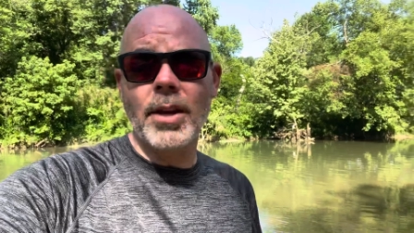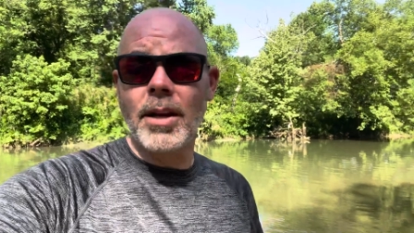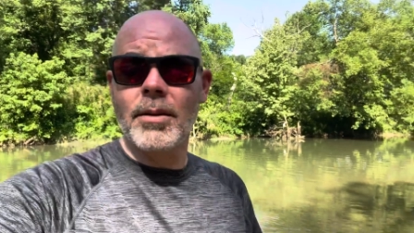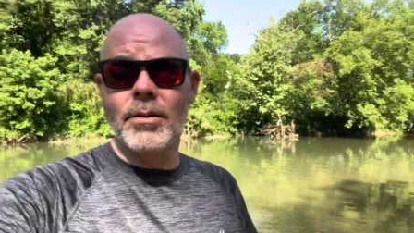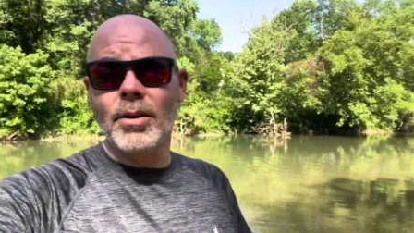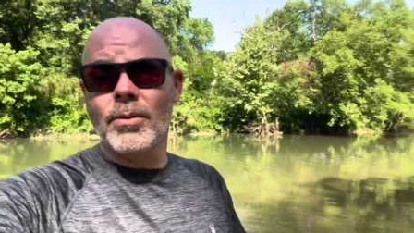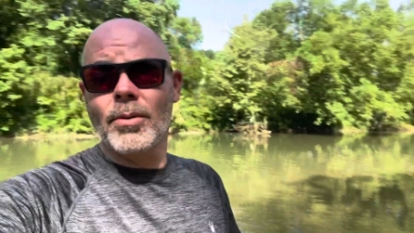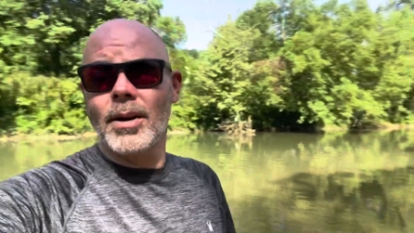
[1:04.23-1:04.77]

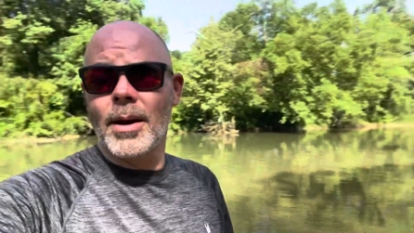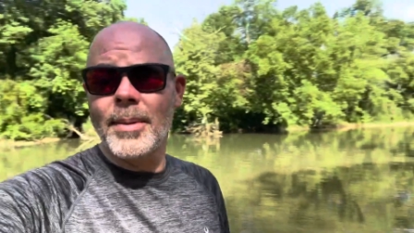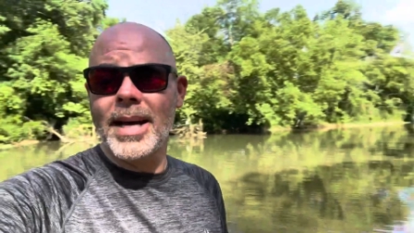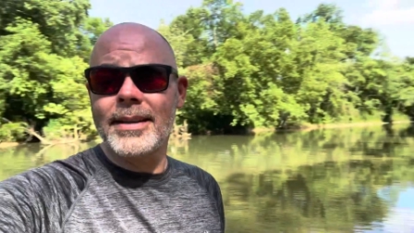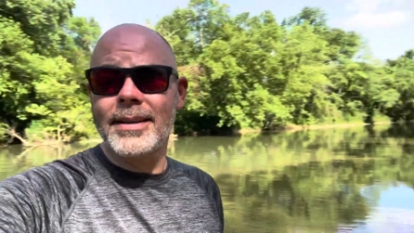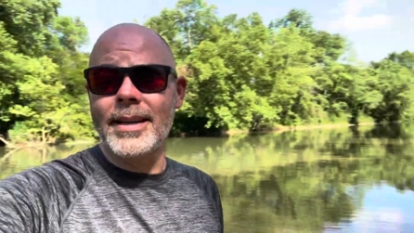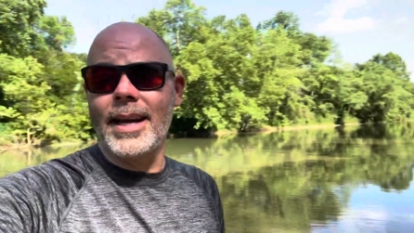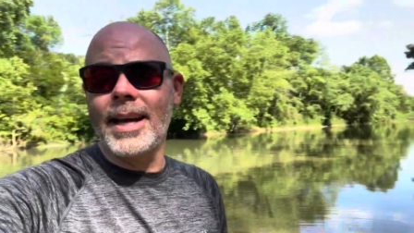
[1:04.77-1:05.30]
And look where I'm
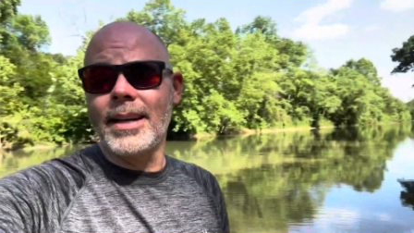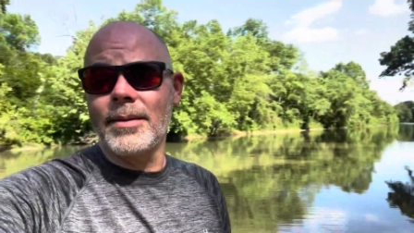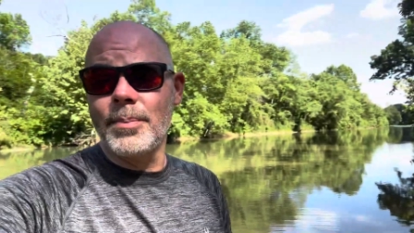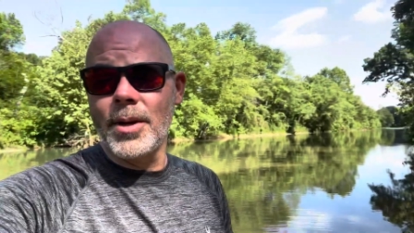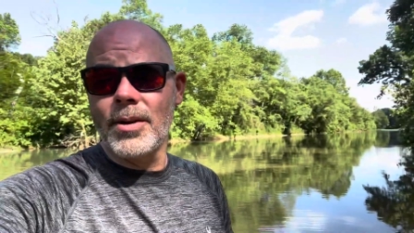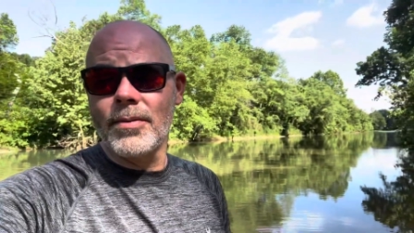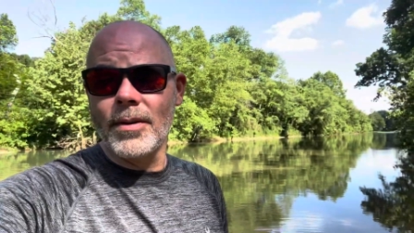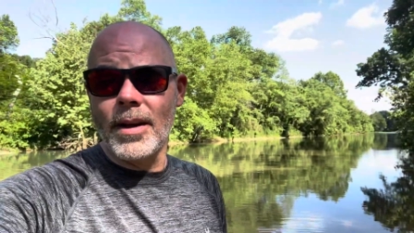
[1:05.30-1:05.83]
at today. It's
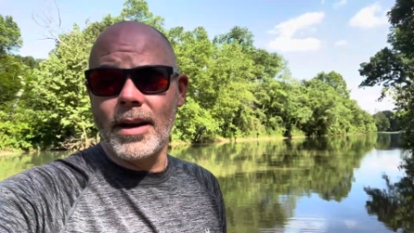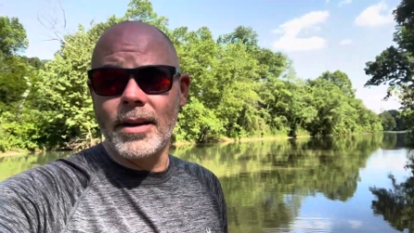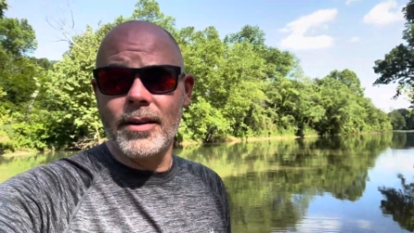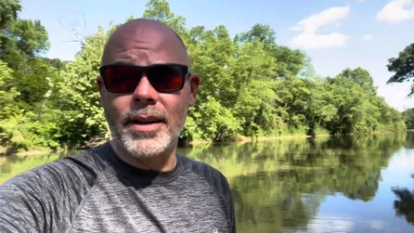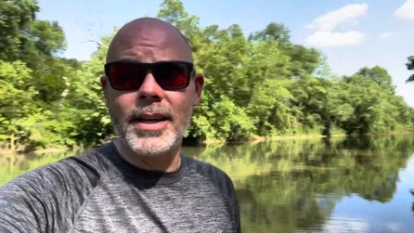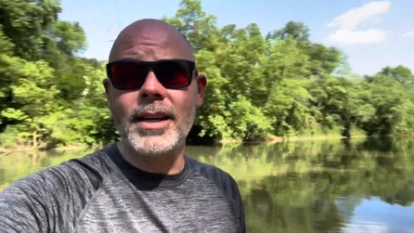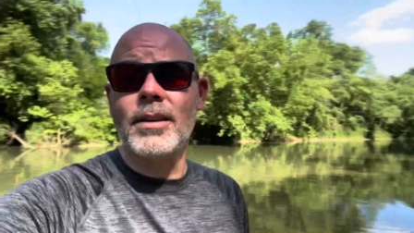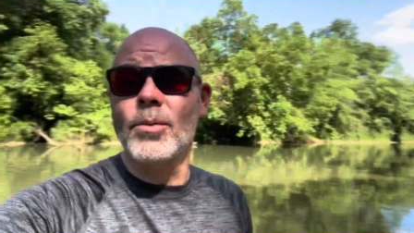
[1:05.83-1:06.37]
beautiful out here,
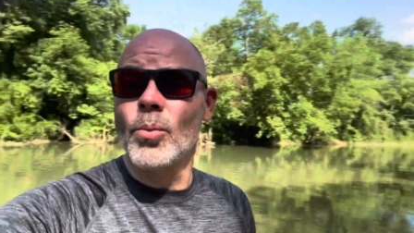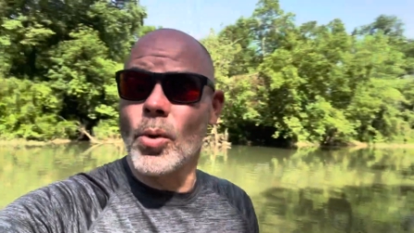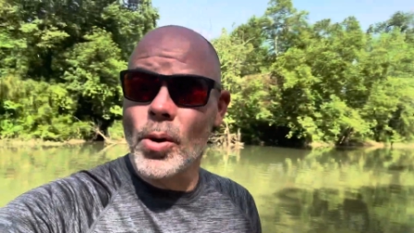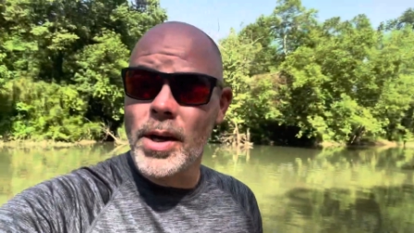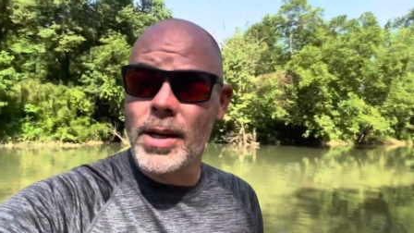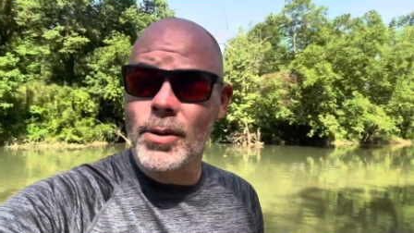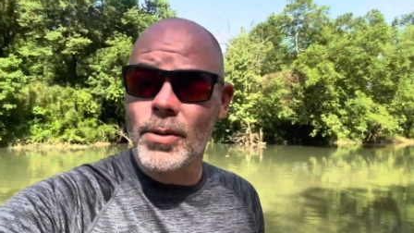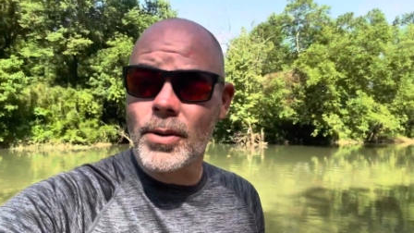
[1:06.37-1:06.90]
isn't it?
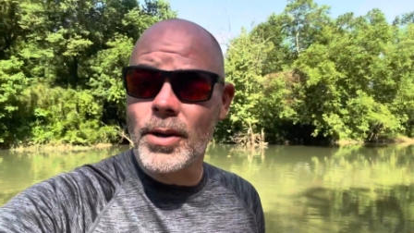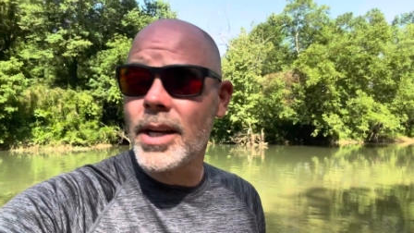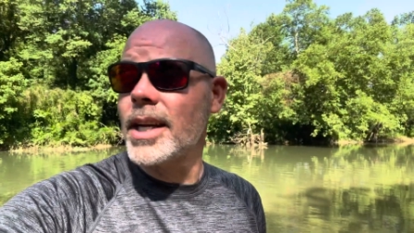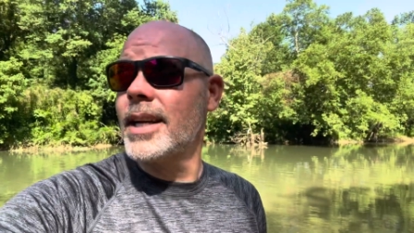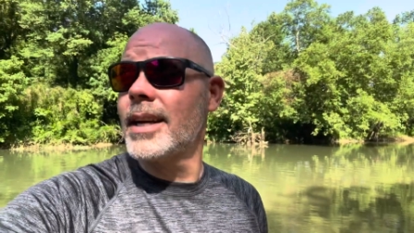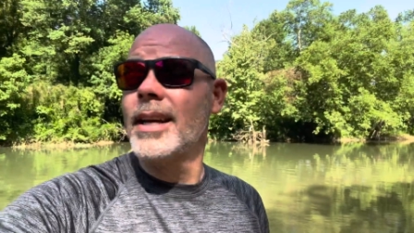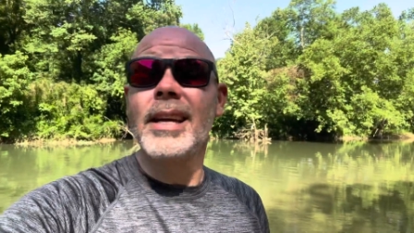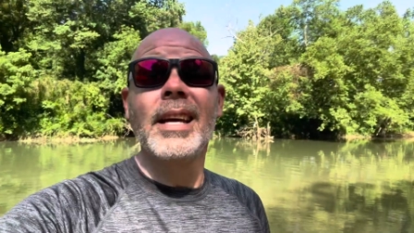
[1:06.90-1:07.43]
War Eagle
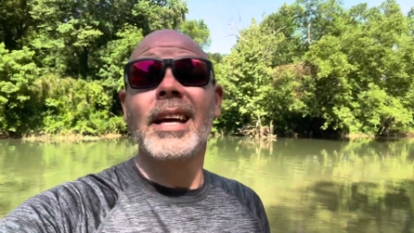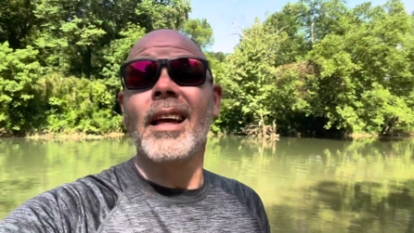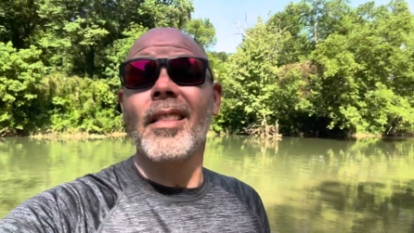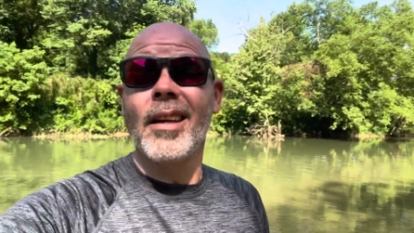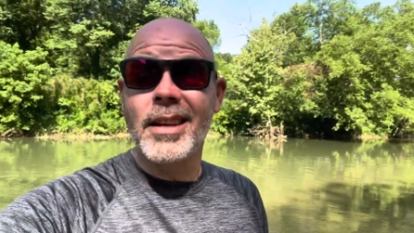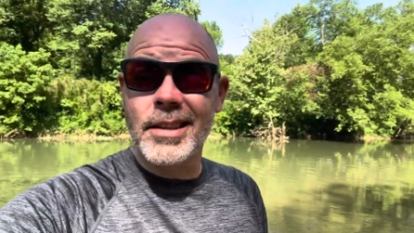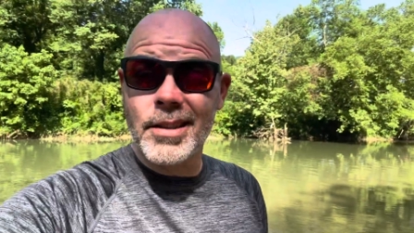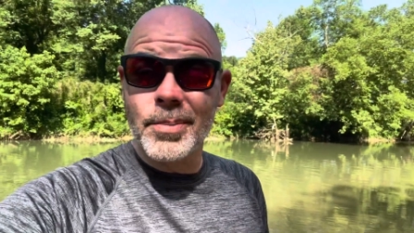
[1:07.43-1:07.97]
Creek,
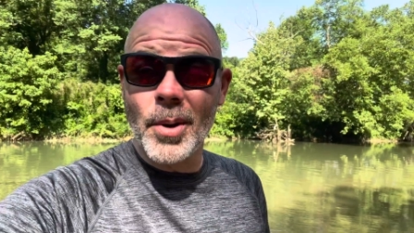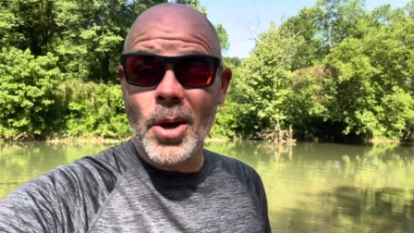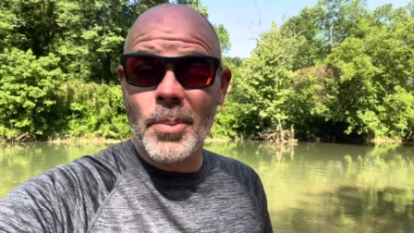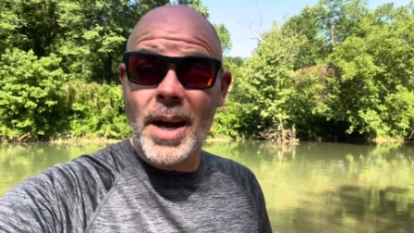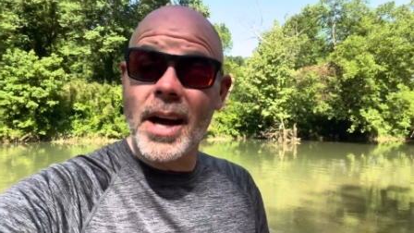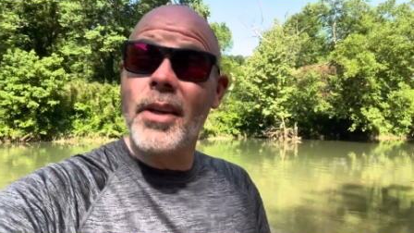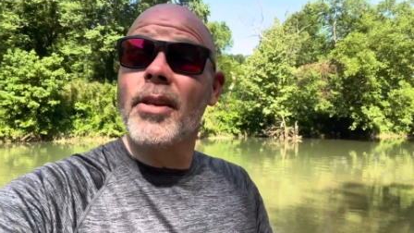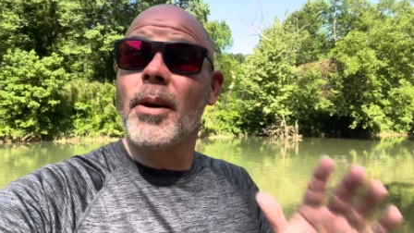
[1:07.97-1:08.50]
lots of
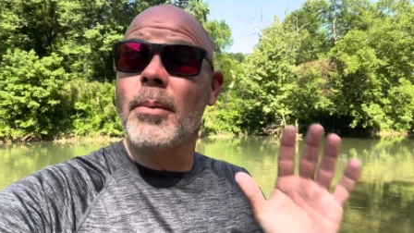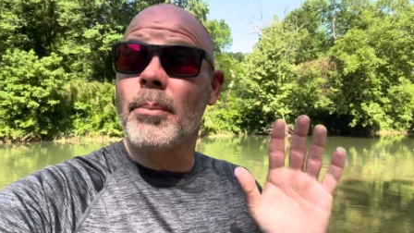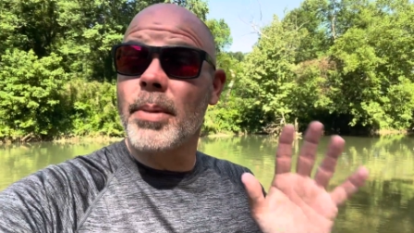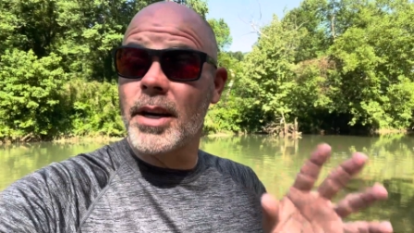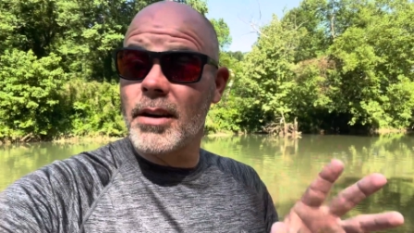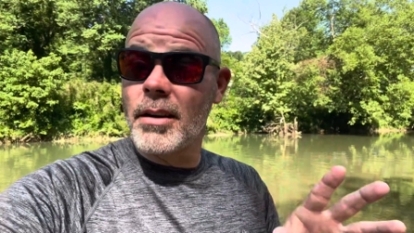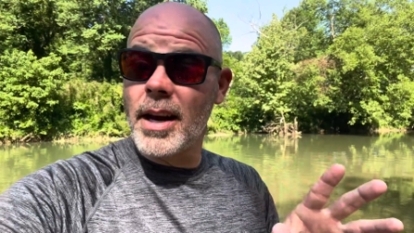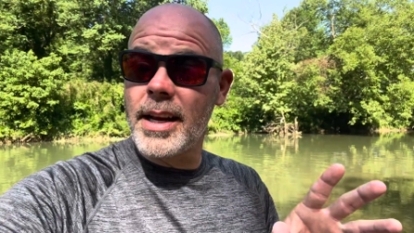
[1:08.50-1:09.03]
smallmouth,
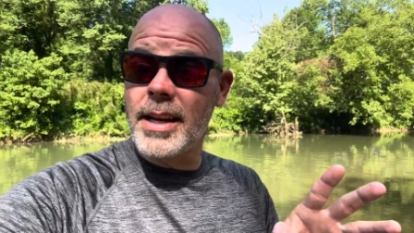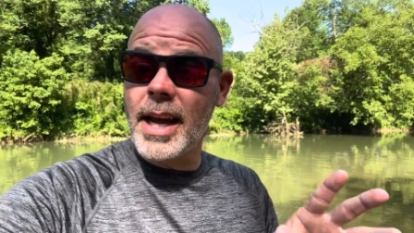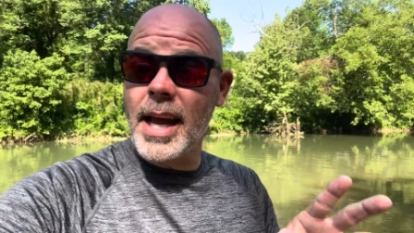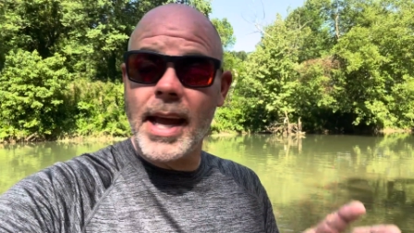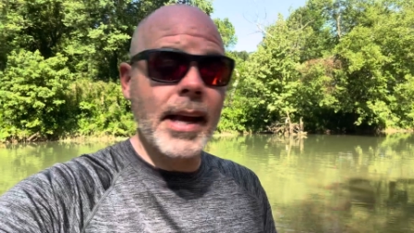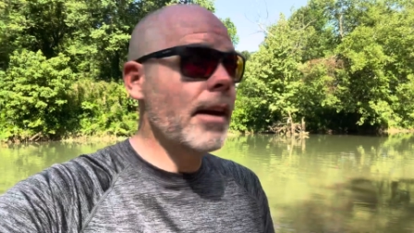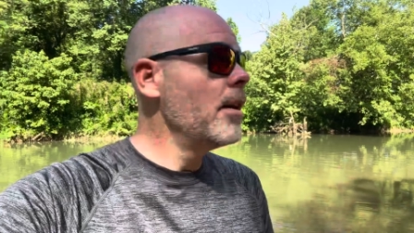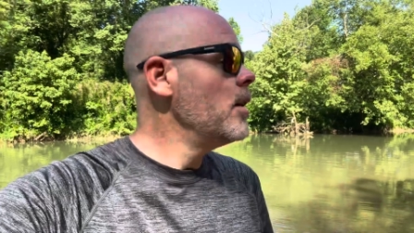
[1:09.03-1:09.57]
been a great day.